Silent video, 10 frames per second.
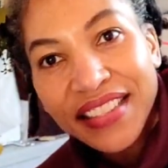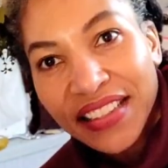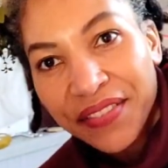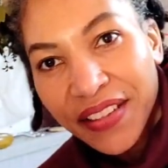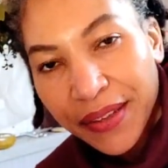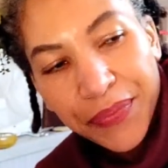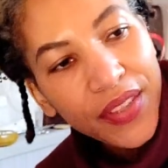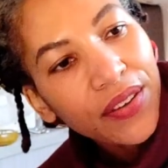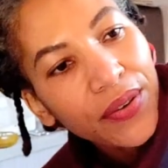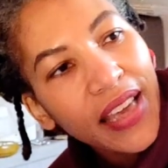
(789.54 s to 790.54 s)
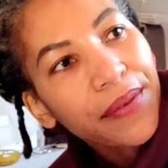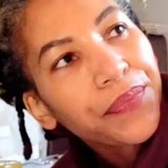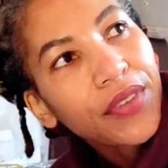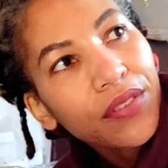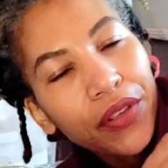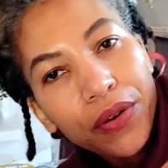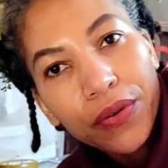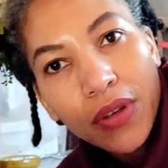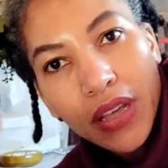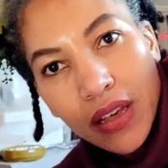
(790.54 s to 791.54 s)
Lovely. Okay,
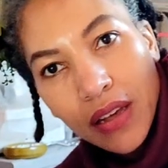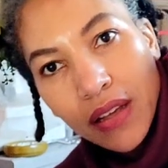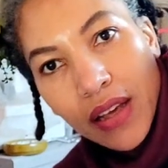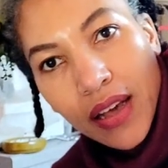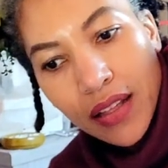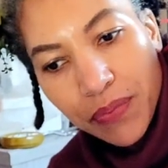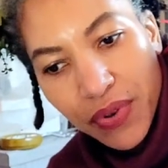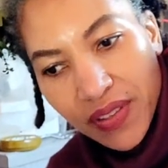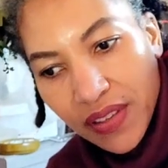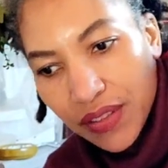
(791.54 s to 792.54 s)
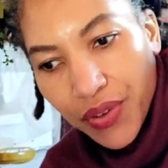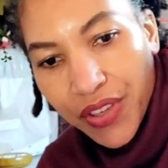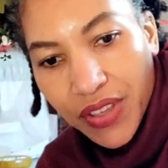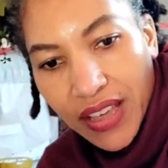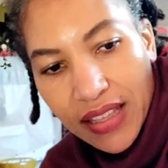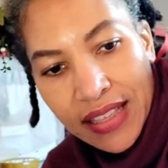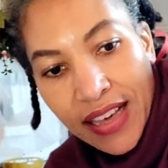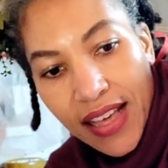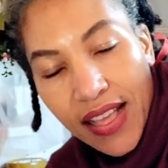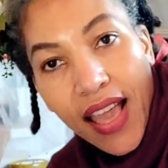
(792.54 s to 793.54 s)
so uh, pressing is going to get
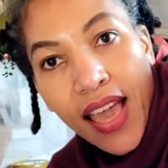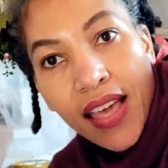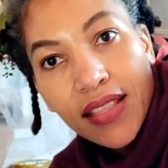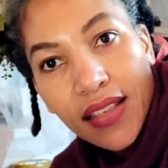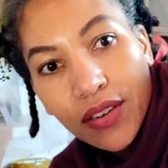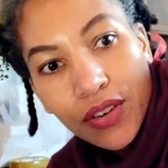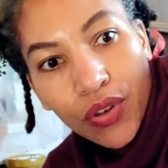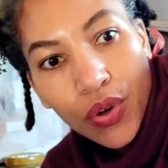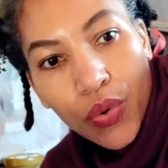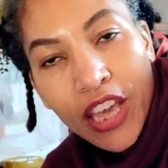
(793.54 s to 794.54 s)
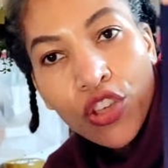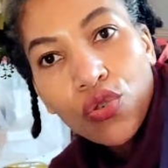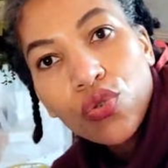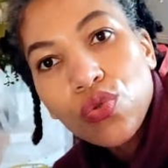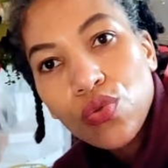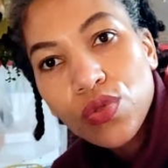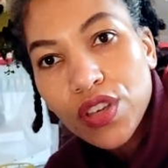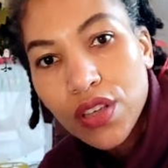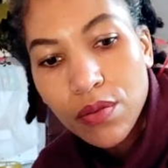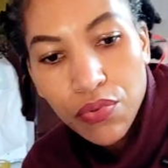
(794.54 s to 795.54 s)
done and these are going to go into
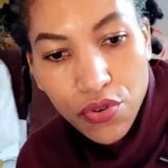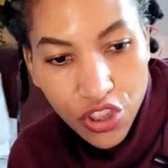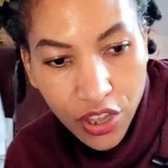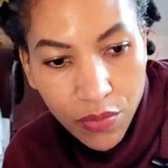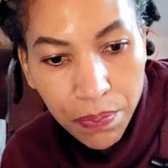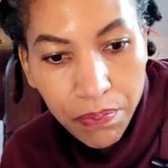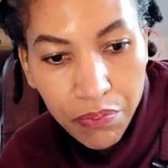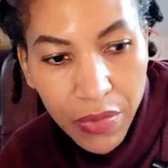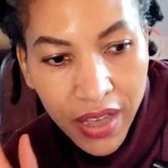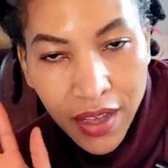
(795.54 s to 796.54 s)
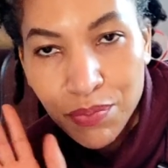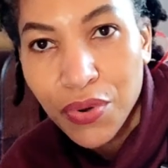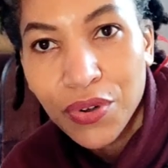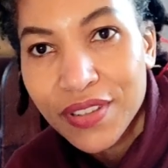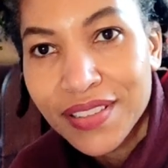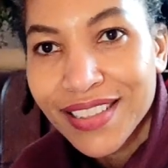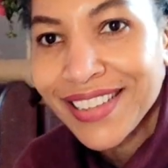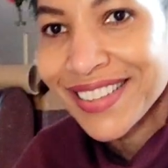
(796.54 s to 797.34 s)
the project uh, box.